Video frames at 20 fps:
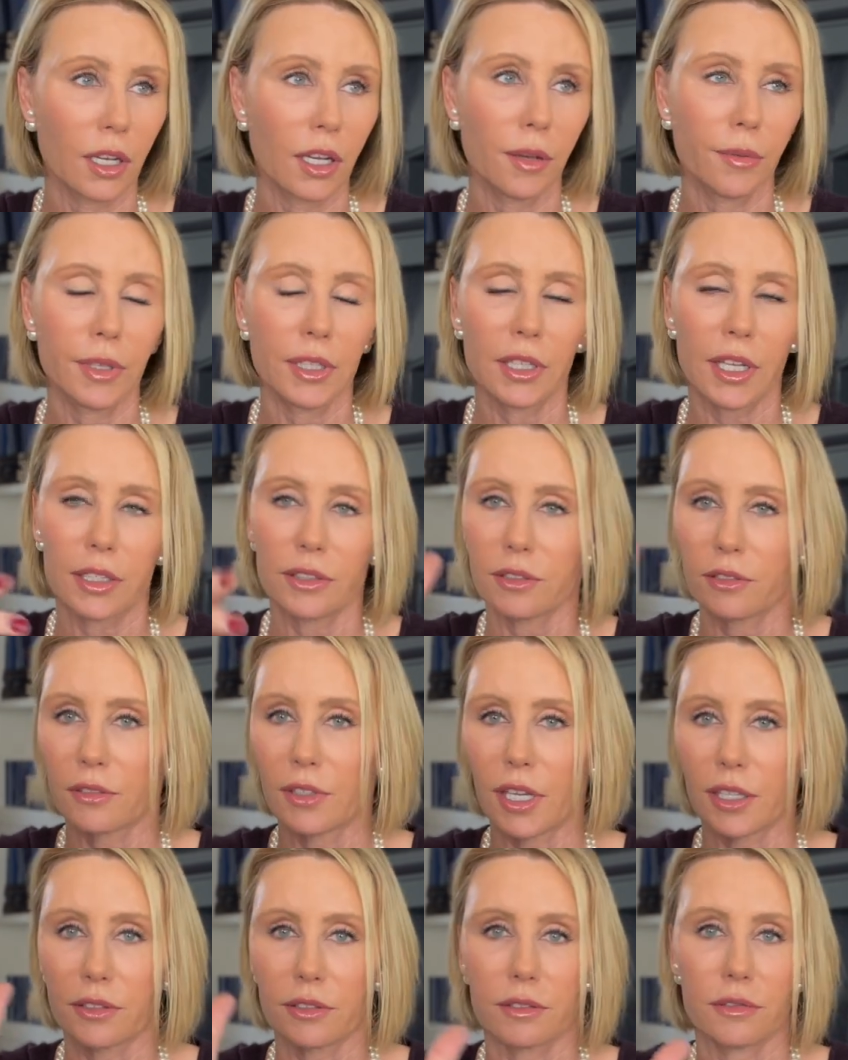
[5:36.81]
I mean, that's,
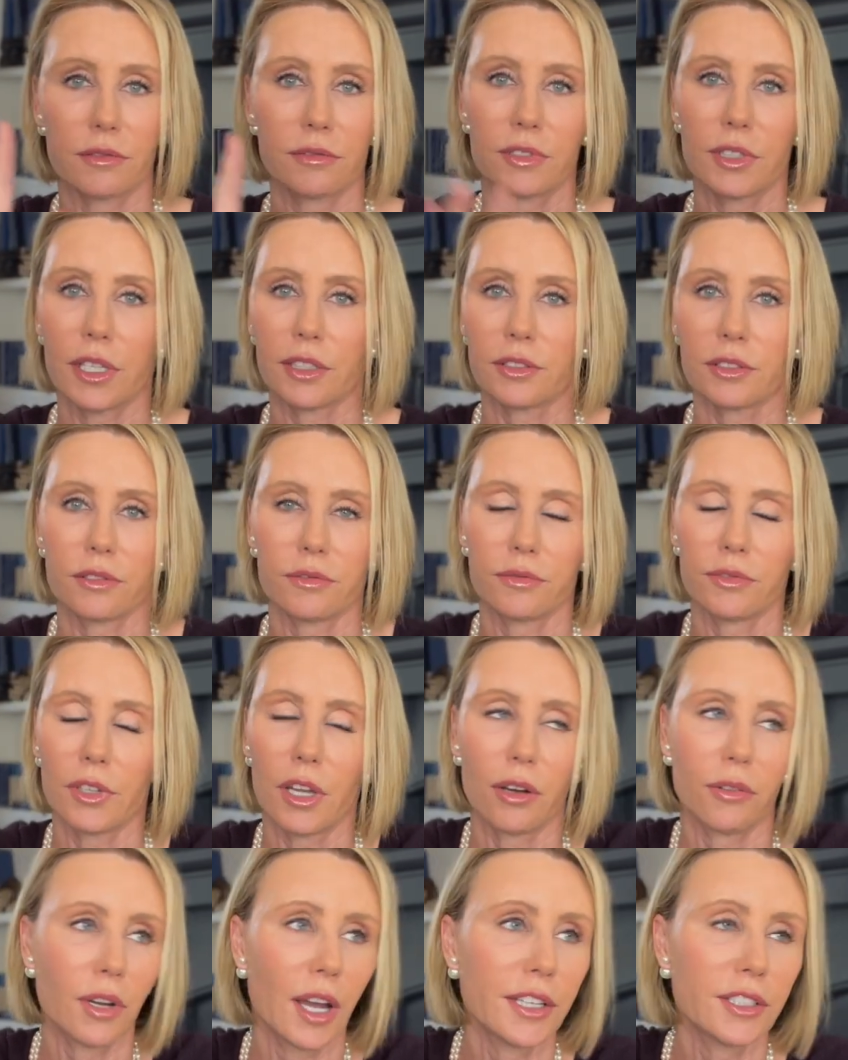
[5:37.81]
that's, that's,
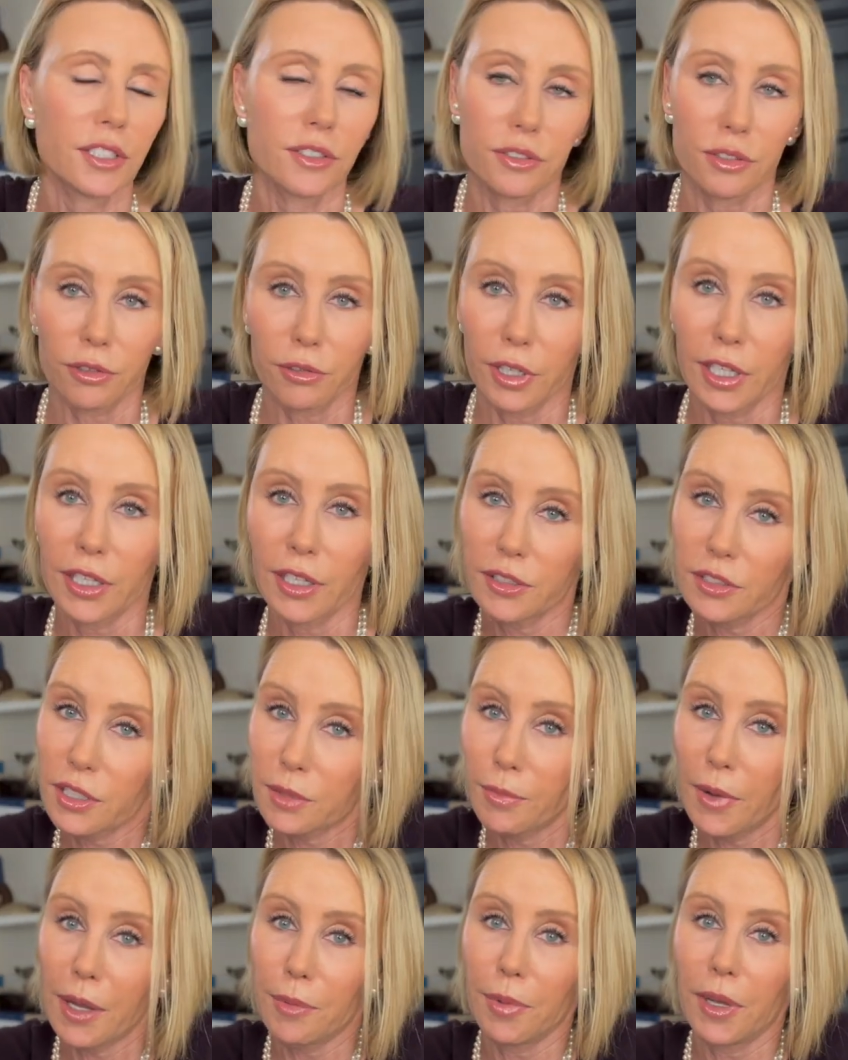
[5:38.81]
no, I disagree. That's just my